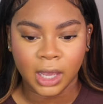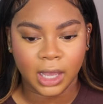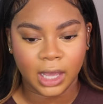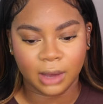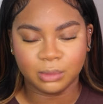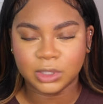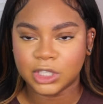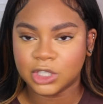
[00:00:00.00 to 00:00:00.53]

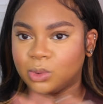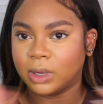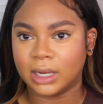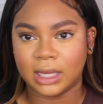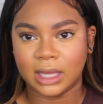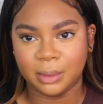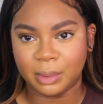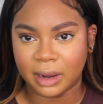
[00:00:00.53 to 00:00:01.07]
and we just want to
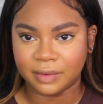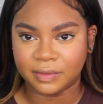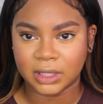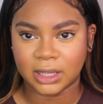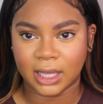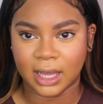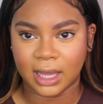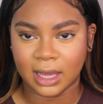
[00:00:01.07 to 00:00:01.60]
keep
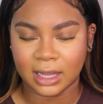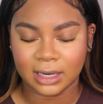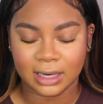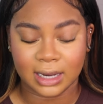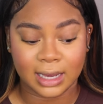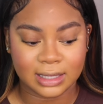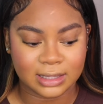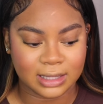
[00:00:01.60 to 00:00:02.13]
everything
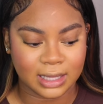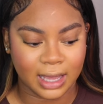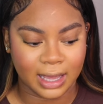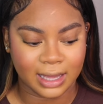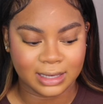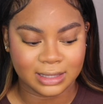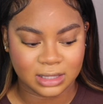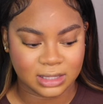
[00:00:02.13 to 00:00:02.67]
nice
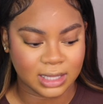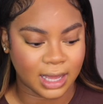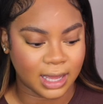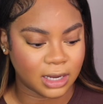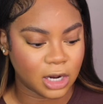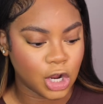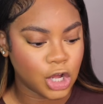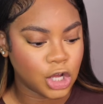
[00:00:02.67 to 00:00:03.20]
and
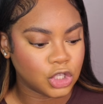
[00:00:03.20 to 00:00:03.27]
set.